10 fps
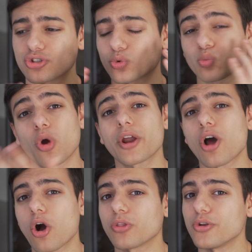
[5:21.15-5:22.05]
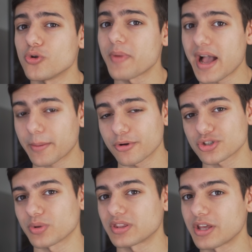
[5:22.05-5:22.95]
to run on the new Mac,
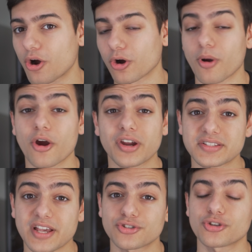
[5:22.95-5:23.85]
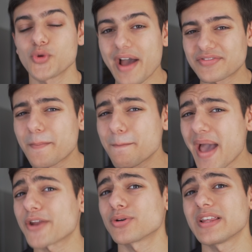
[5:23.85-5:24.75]
MacBooks with the ARM architecture, you have to
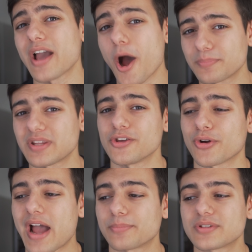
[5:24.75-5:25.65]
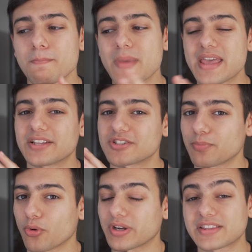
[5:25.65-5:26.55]
manually update your app to make it
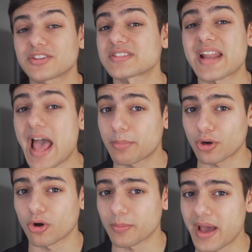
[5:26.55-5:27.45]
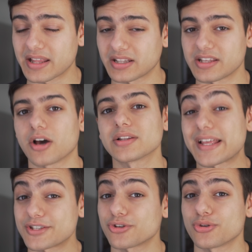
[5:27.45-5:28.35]
support. It doesn't happen automatically
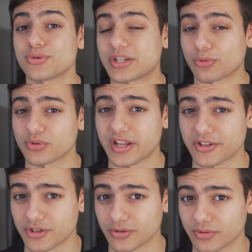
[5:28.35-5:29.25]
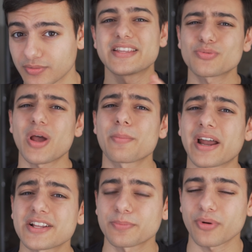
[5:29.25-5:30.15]
unless you're using Rosetta 2. This is why I'm
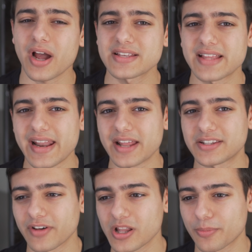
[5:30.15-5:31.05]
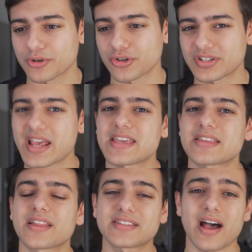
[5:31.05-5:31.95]
kind of surprised that developers are
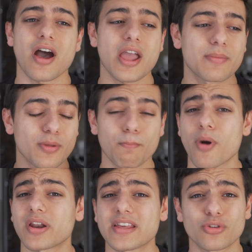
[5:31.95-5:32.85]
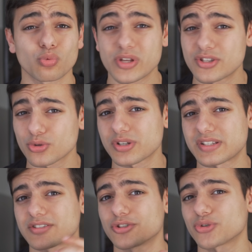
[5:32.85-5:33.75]
taking the time, the money, the
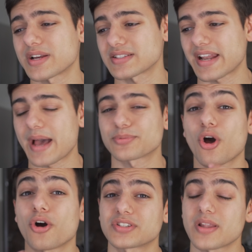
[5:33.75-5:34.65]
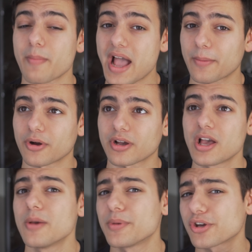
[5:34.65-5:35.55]
resources to translate apps onto the MacBook
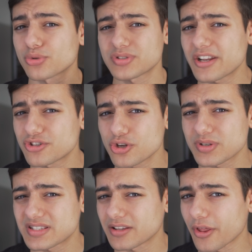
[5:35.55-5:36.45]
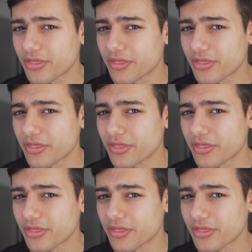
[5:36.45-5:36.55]
because Rosetta 2 is still a